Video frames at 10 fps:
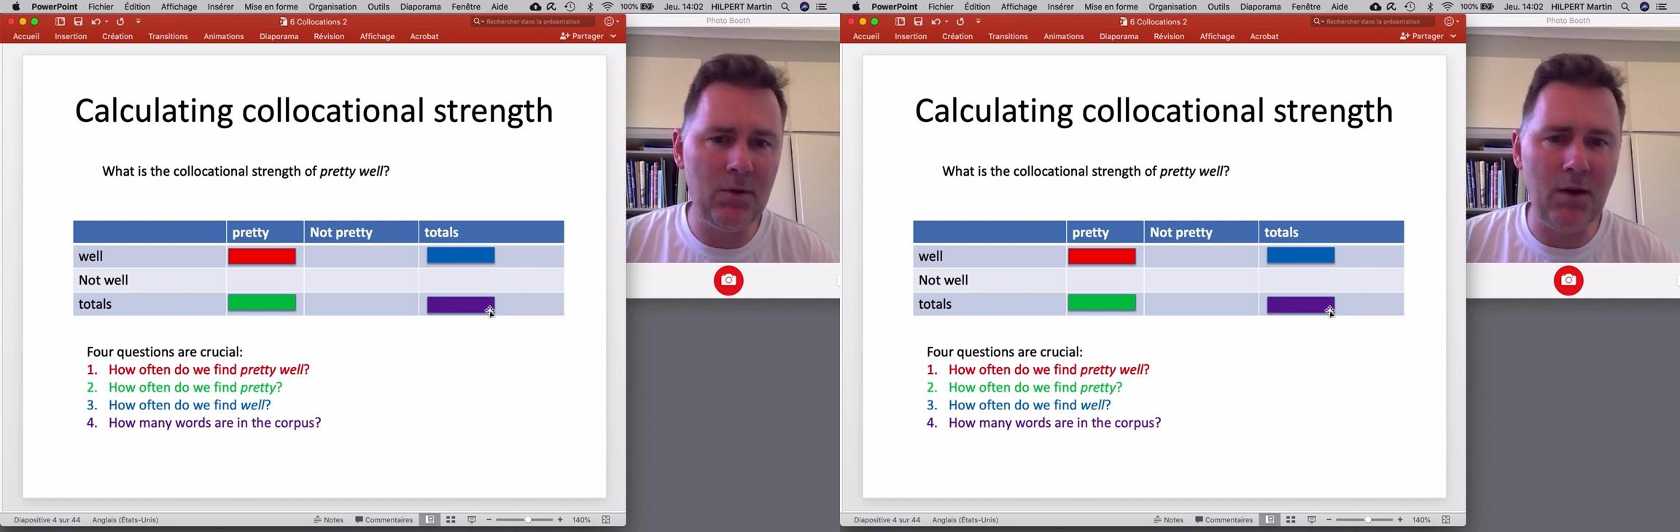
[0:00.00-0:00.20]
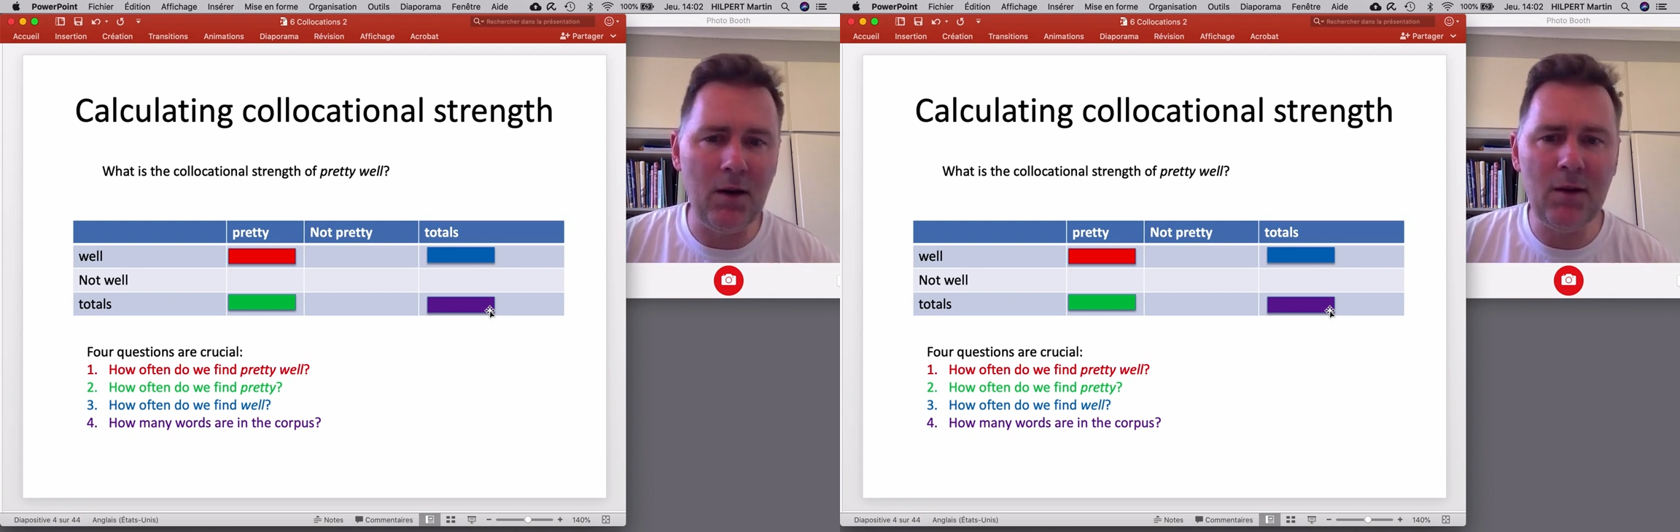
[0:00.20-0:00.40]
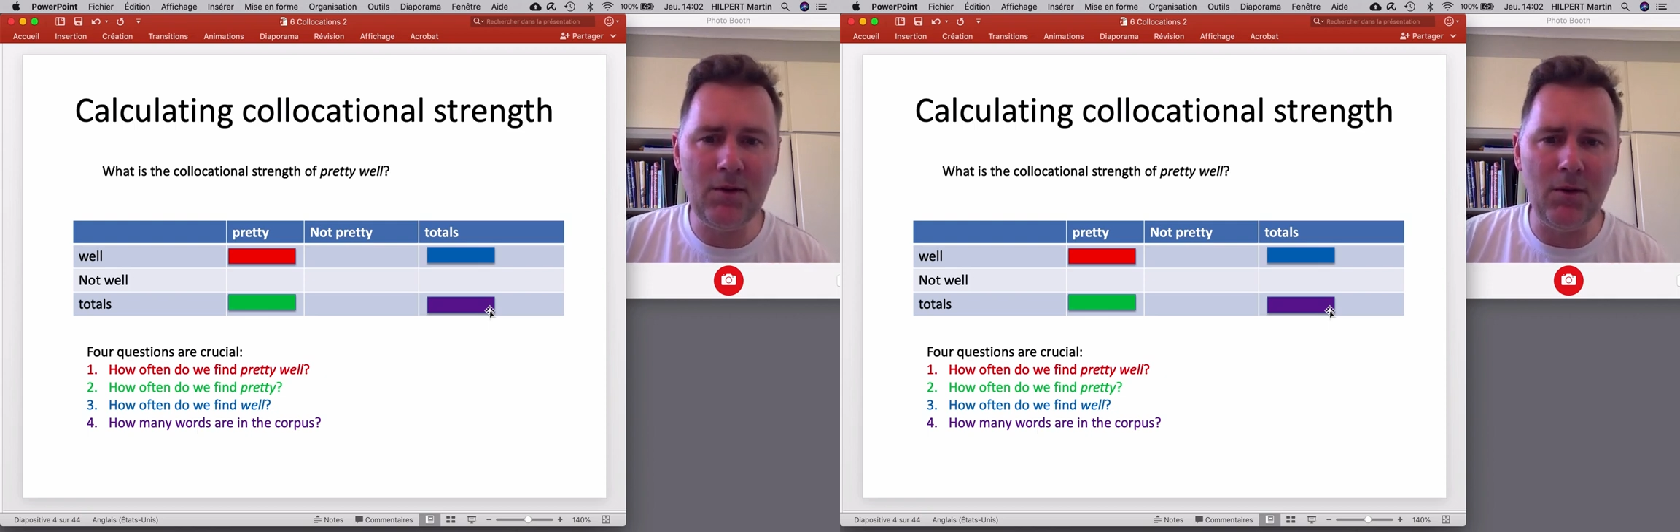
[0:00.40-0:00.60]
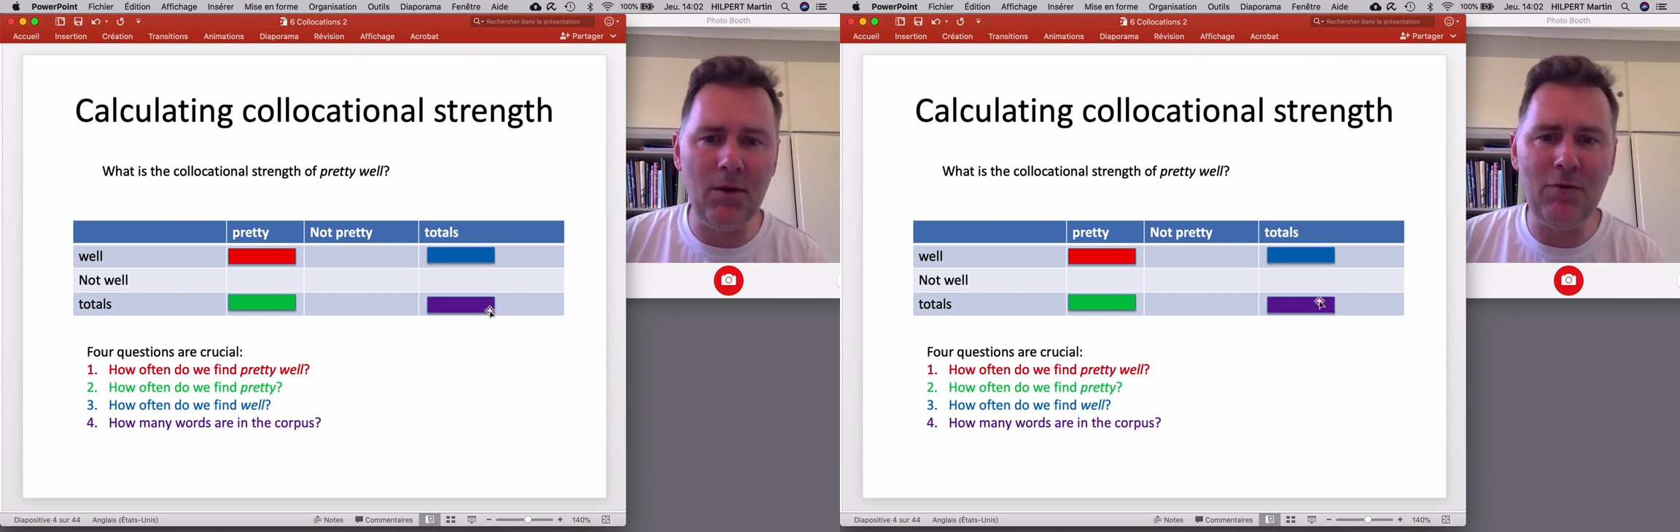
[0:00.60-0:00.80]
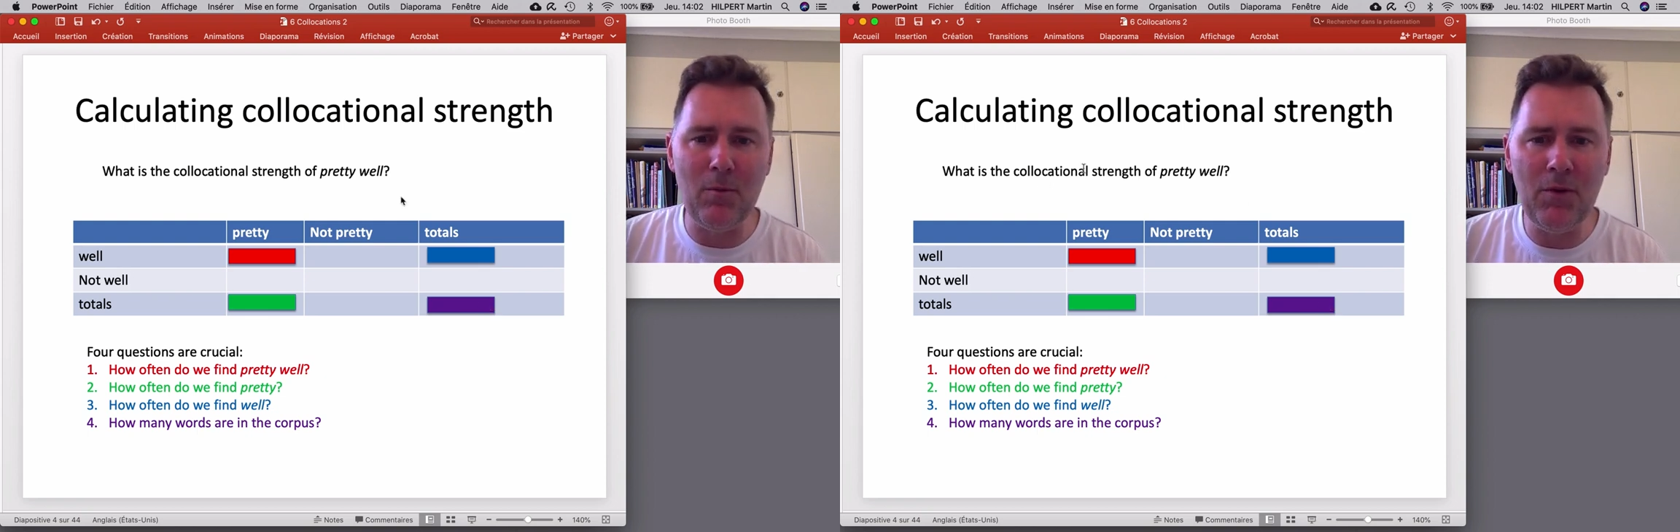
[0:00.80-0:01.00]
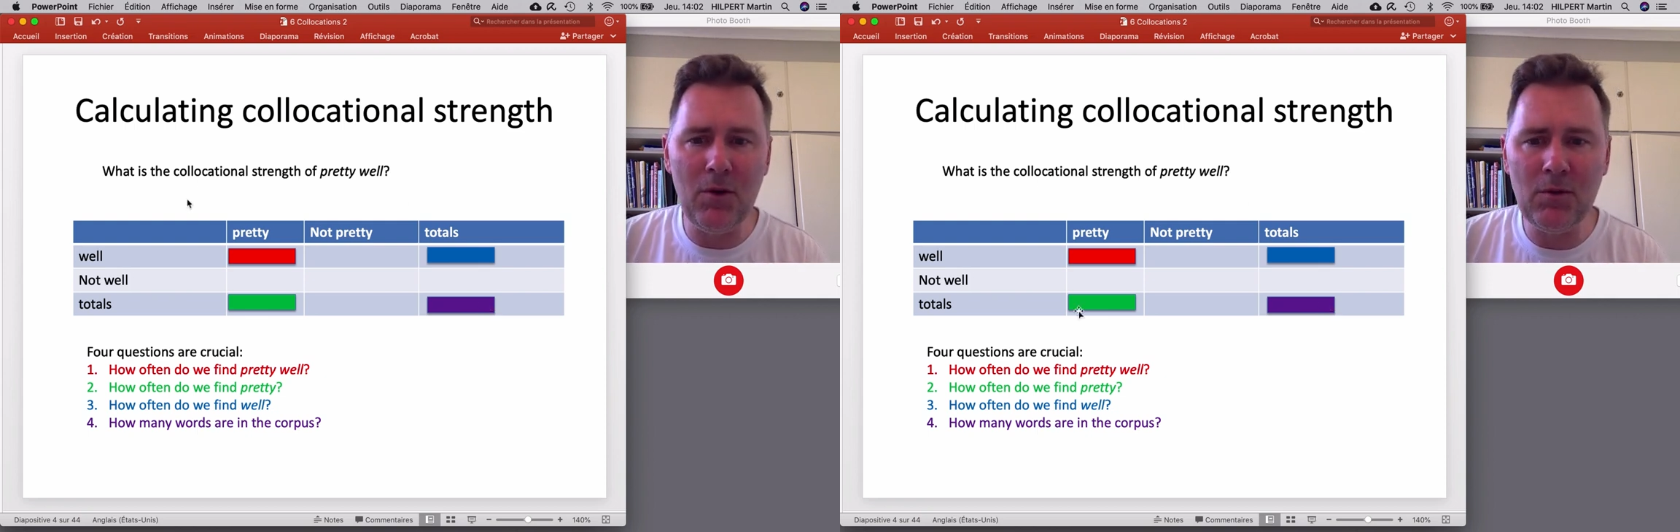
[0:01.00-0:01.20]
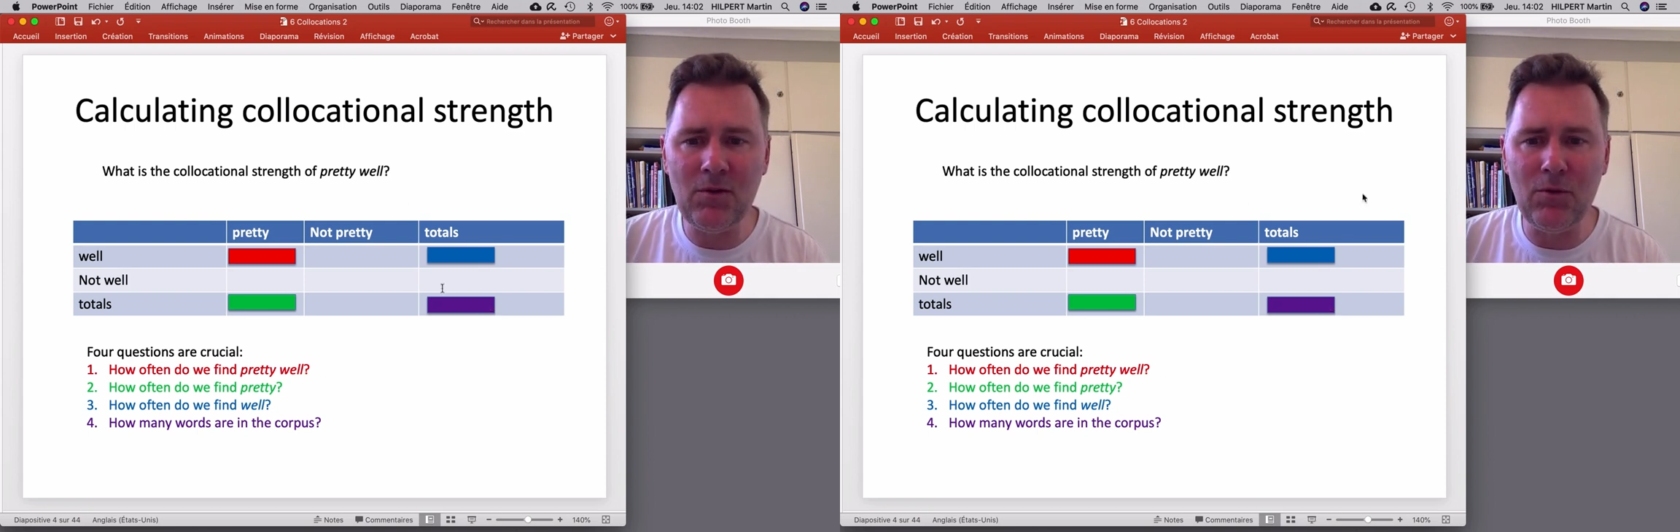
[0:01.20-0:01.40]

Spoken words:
Yeah, so and from those